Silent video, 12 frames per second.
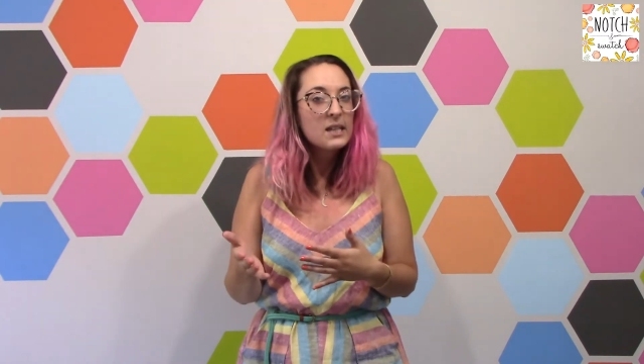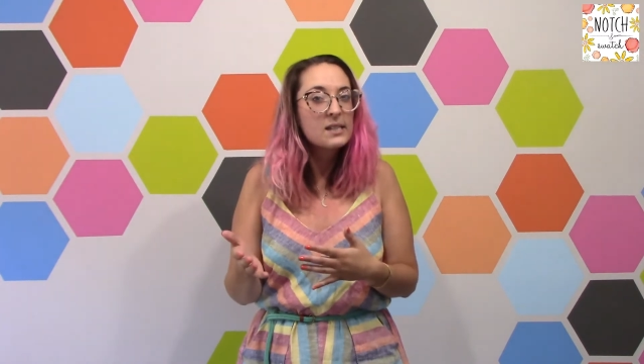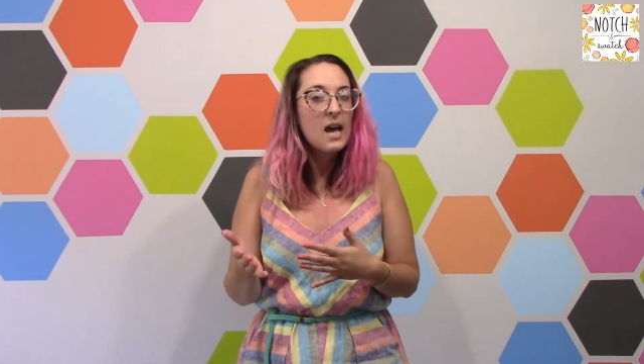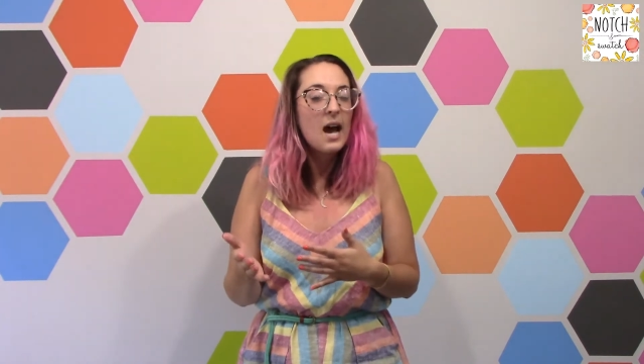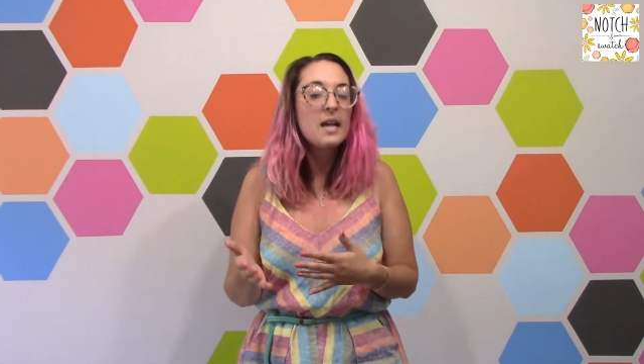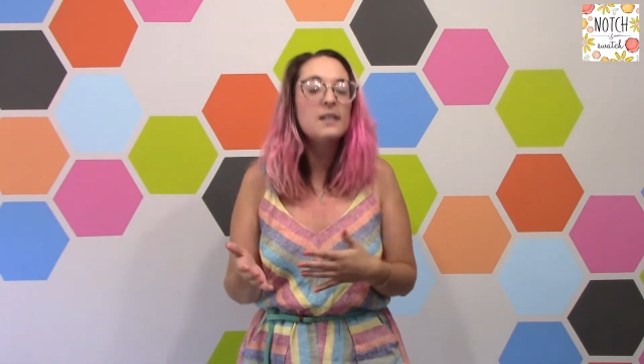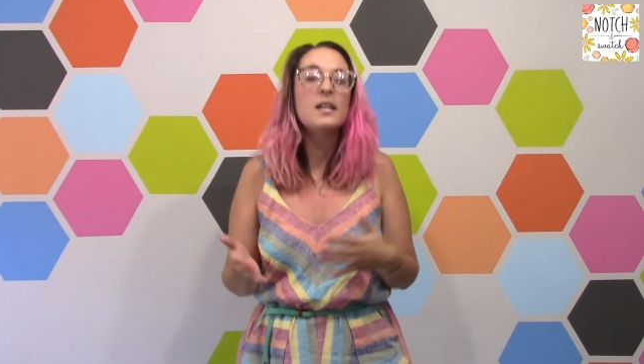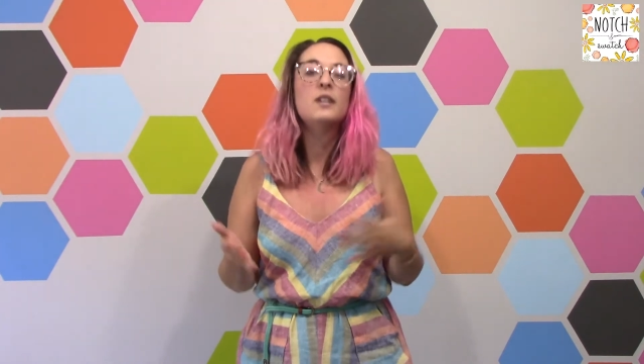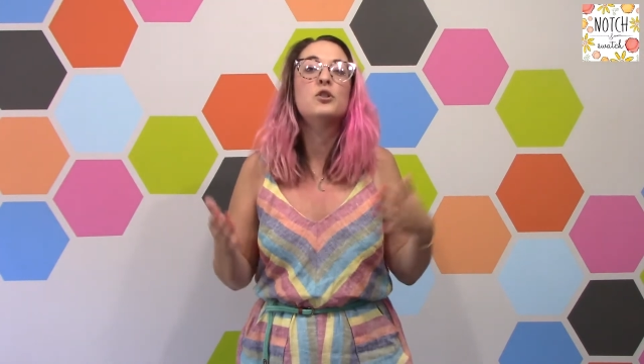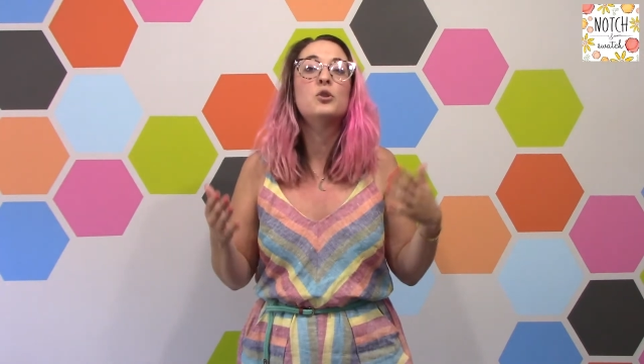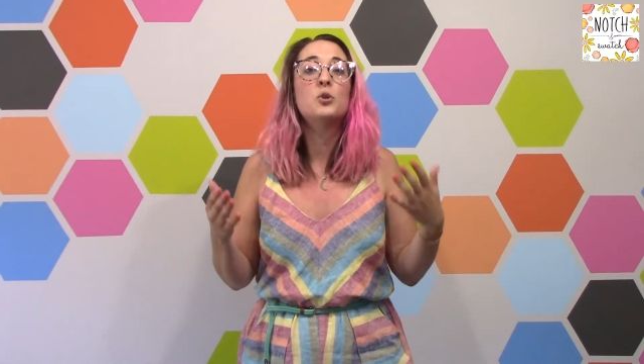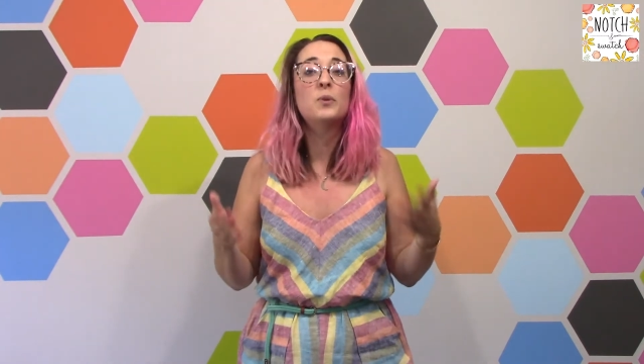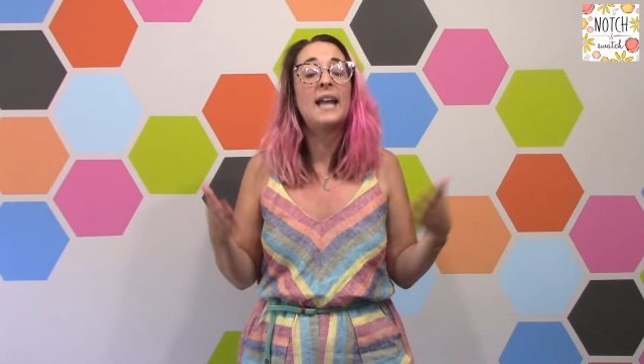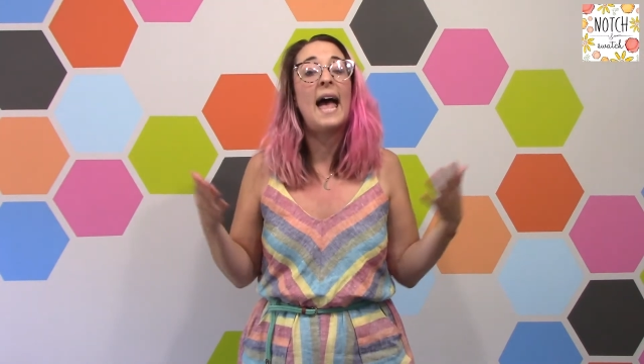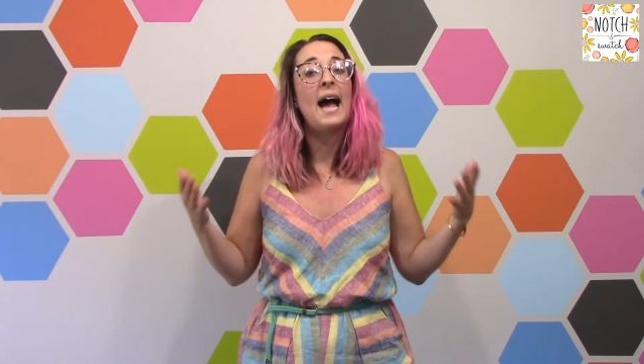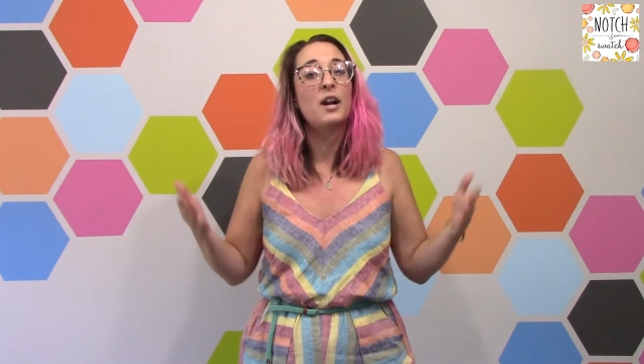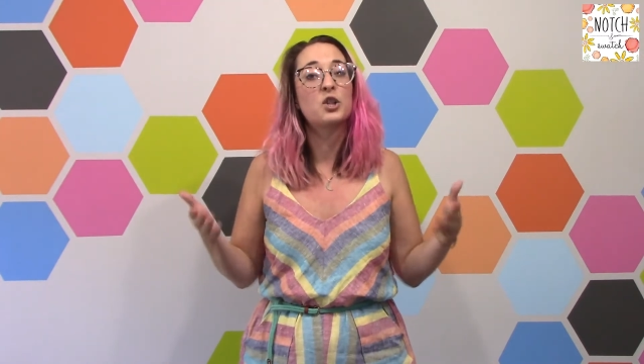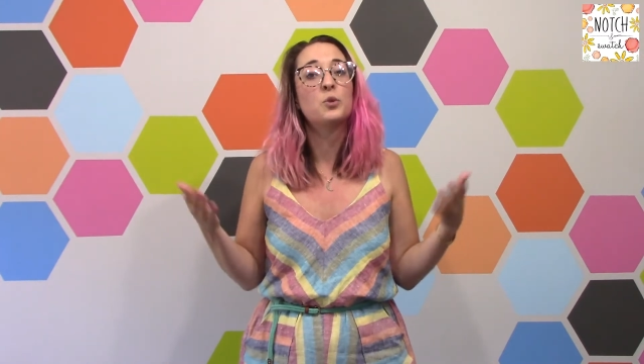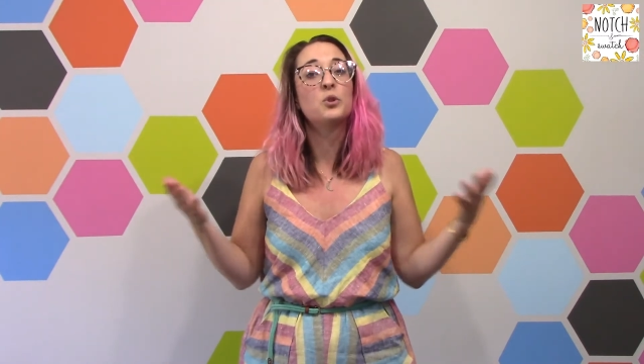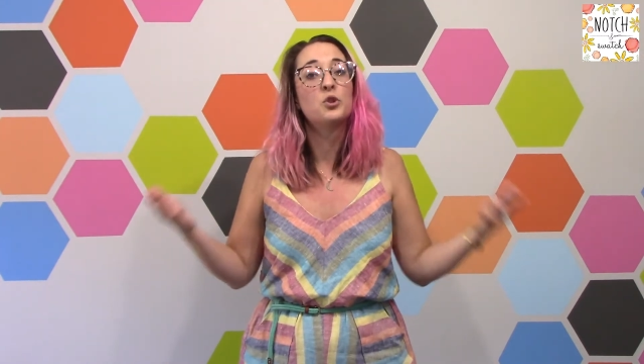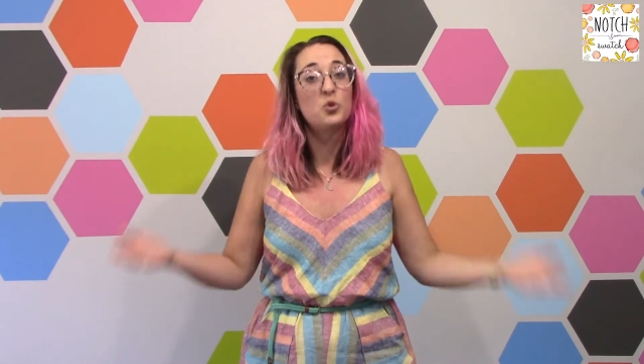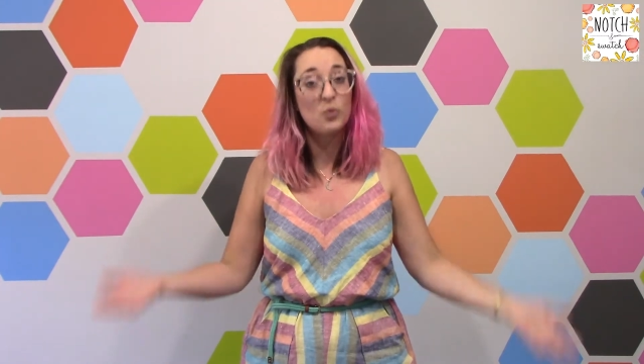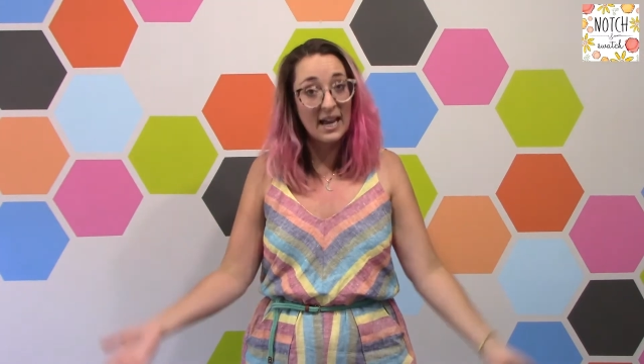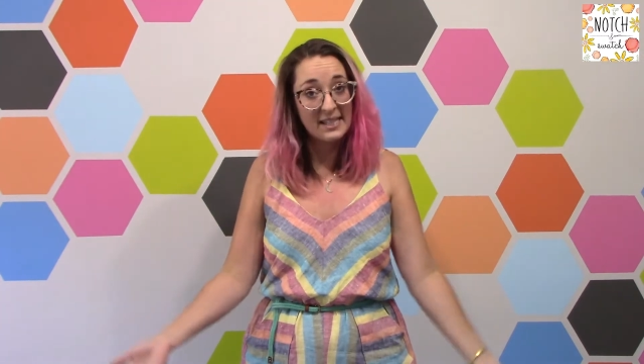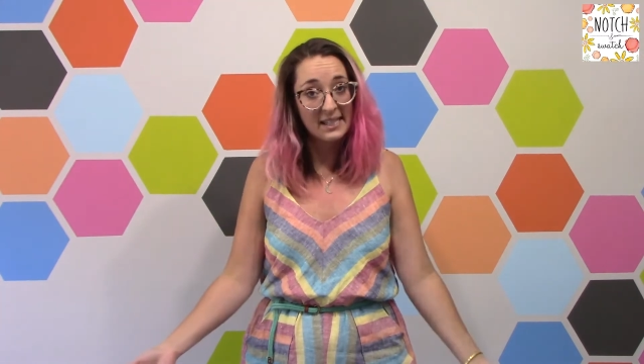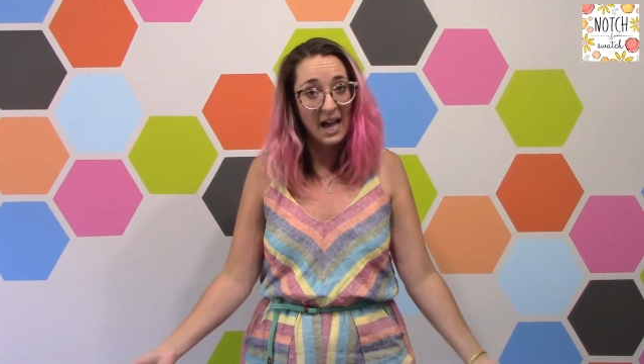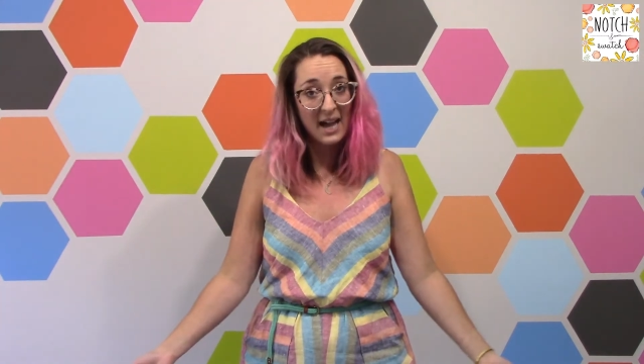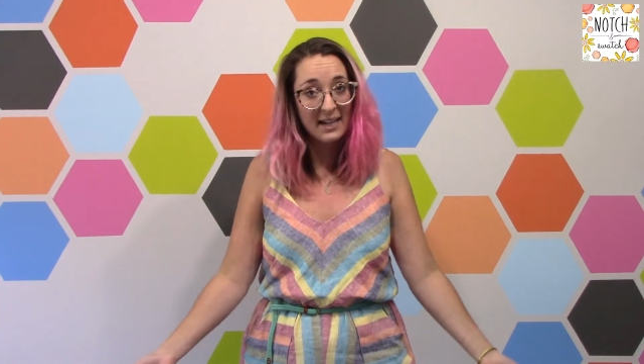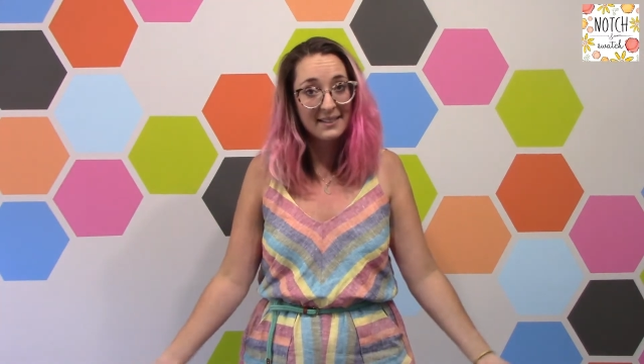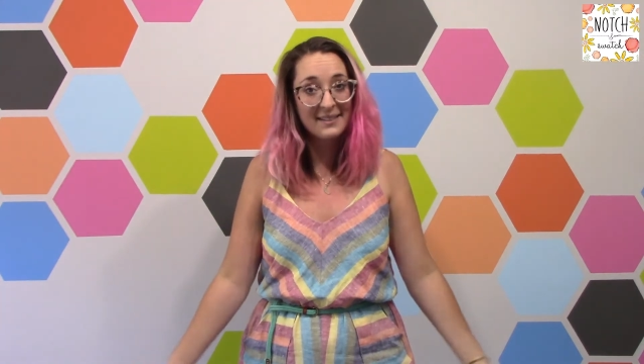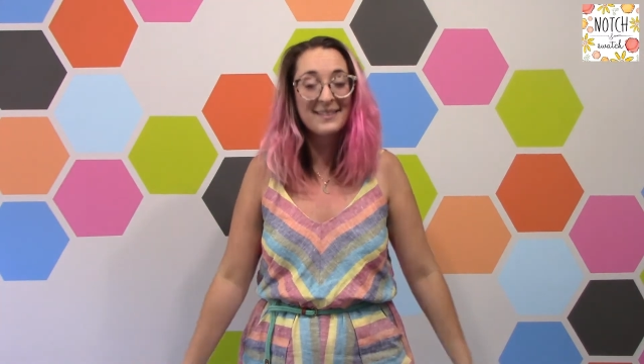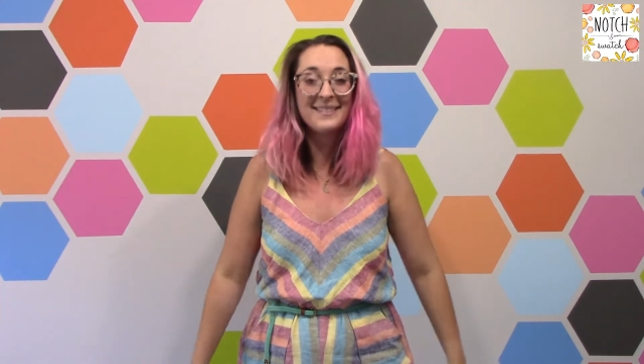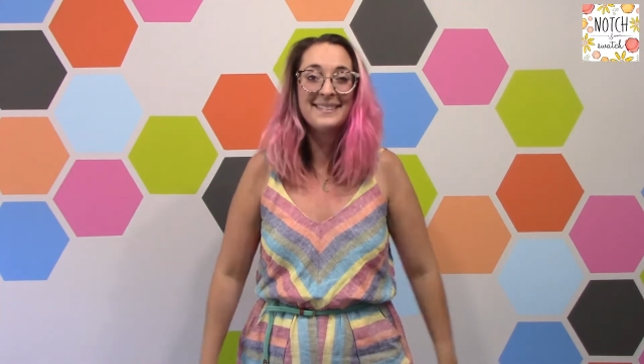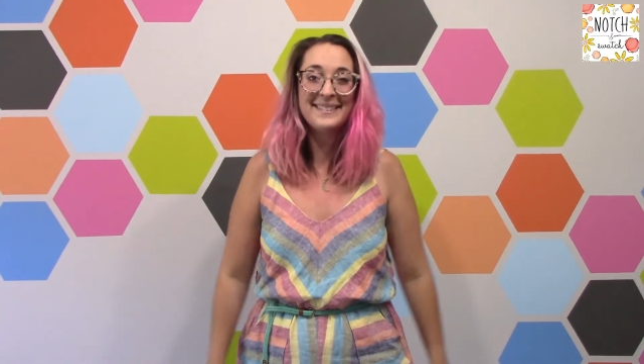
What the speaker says: size as you do an actual dress size.